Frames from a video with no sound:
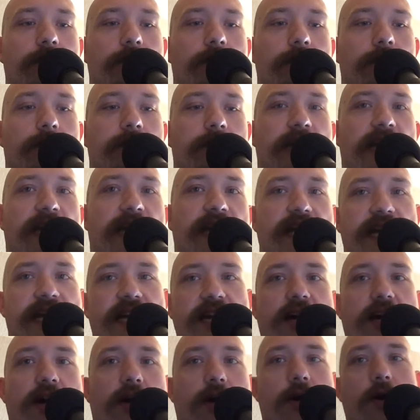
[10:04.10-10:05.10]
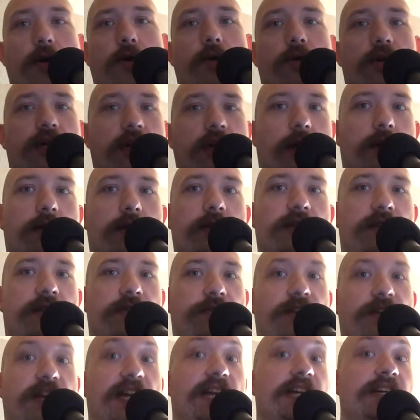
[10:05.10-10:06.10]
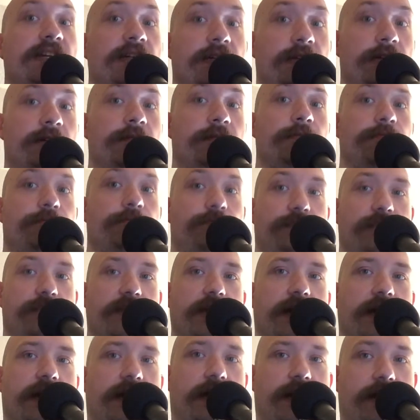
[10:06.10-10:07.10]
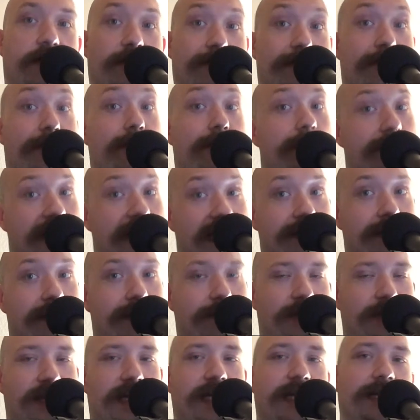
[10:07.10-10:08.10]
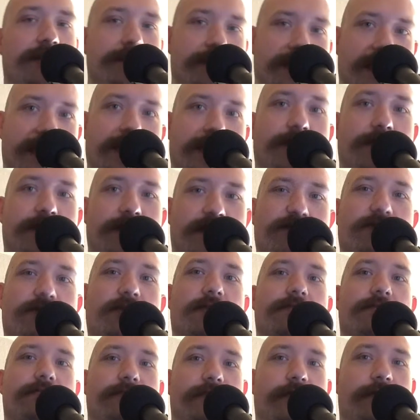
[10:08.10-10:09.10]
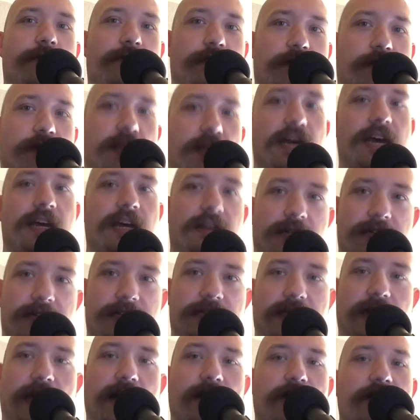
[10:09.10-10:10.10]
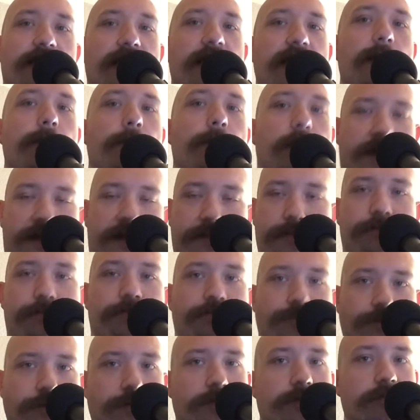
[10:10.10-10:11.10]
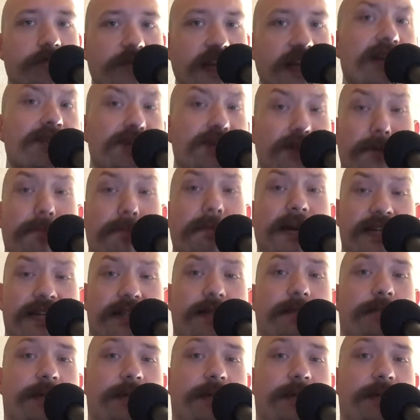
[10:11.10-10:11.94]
neo Garden of Eden, or they're meant to be. They don't ever fulfill that entirely, but they're meant to be